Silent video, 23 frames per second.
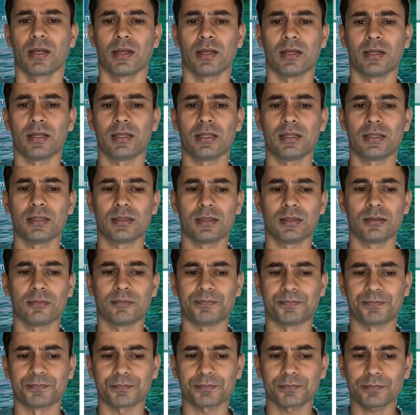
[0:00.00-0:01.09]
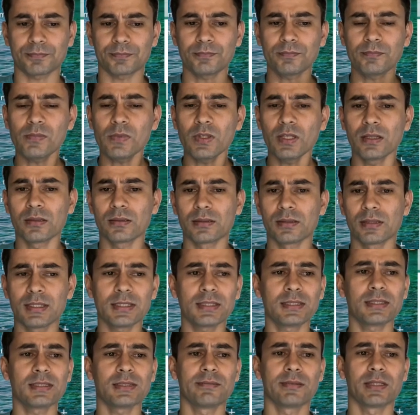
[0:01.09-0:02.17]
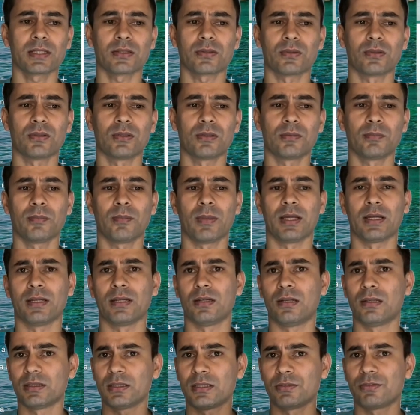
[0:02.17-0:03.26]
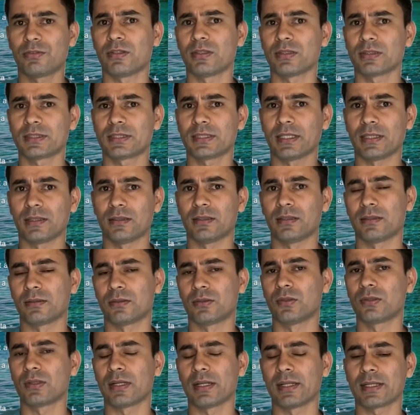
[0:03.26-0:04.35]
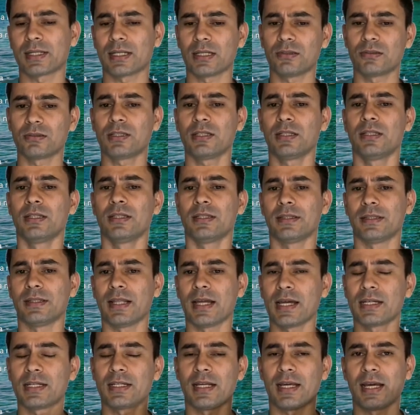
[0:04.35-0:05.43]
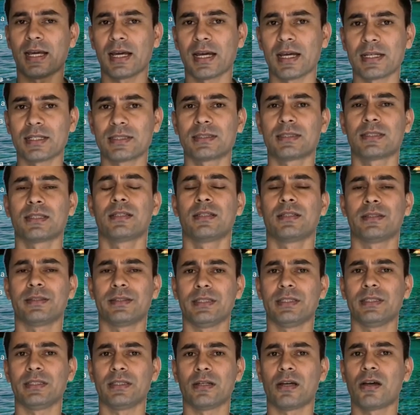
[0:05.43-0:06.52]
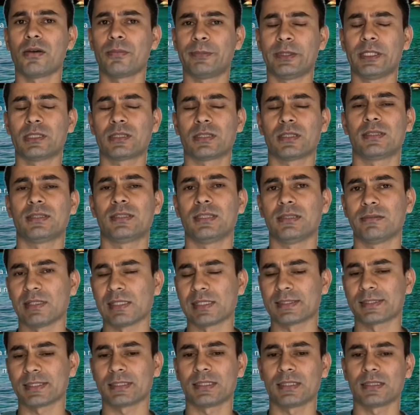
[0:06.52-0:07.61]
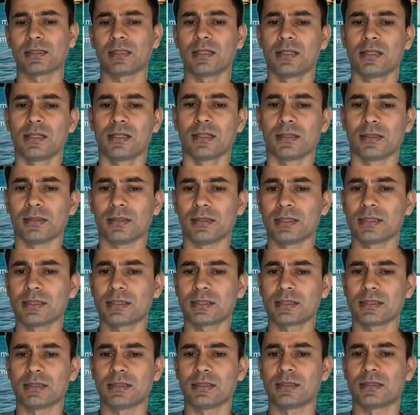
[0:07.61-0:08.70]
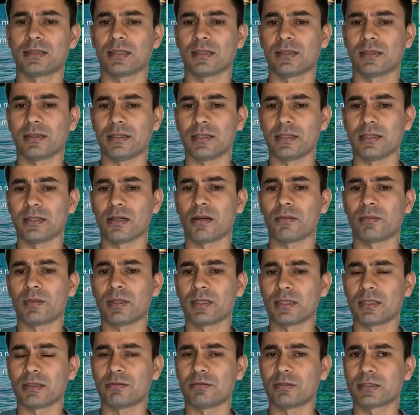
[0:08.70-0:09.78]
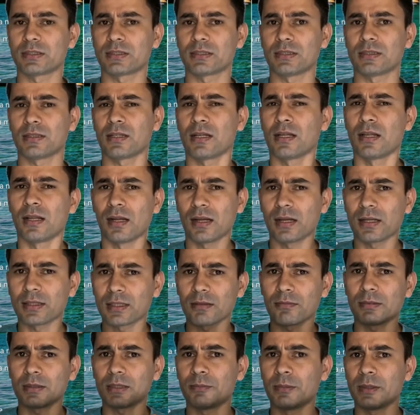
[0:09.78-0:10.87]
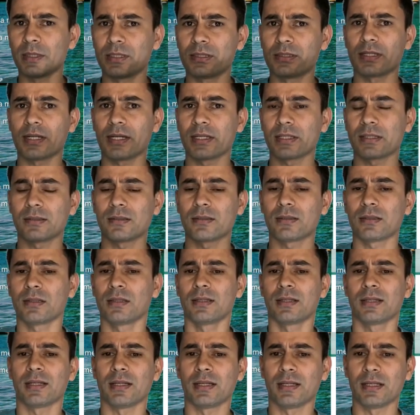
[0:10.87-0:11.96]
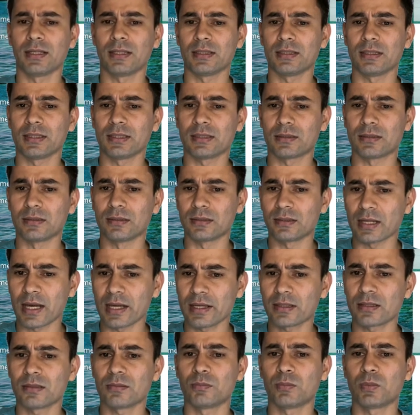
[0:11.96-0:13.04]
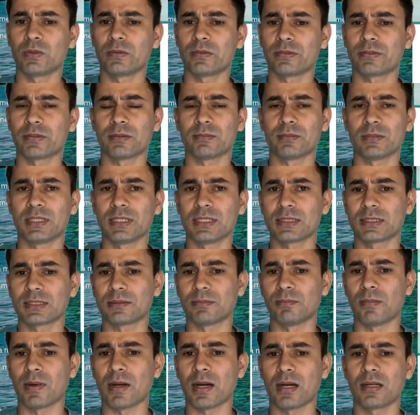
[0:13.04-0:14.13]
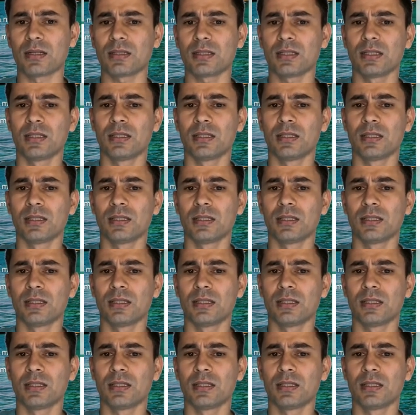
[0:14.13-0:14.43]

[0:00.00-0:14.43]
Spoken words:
and this is my Chrome on the first Google account that has the updated Gmail setting. This is the updated version, a little bit bigger icon, and the icon moved from this bar